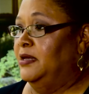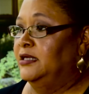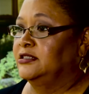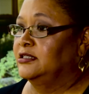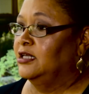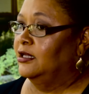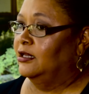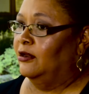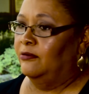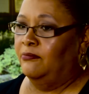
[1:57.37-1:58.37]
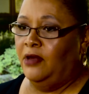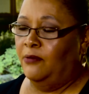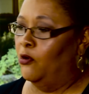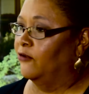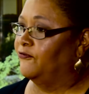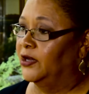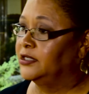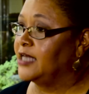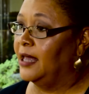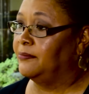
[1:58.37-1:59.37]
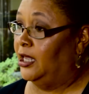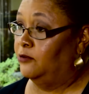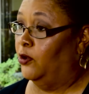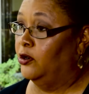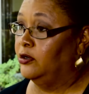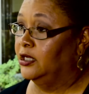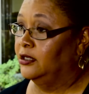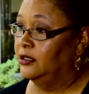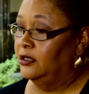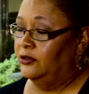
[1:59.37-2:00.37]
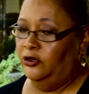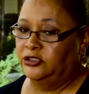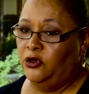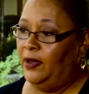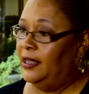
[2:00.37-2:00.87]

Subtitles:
means more fun time at work. There's no